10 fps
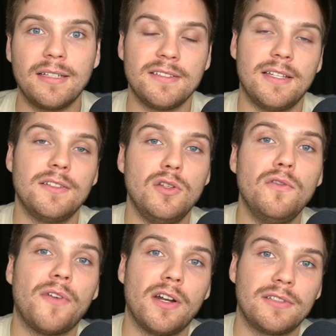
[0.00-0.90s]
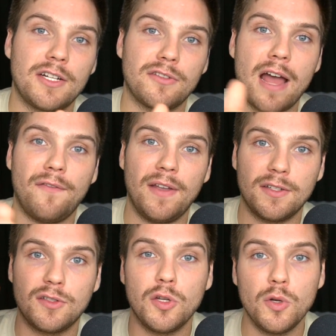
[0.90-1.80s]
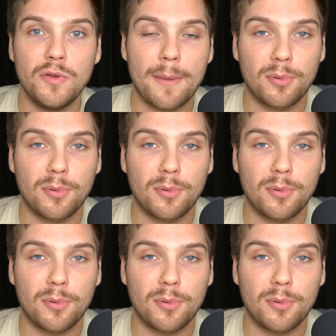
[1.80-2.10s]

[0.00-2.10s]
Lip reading: And since you funneled that traffic to that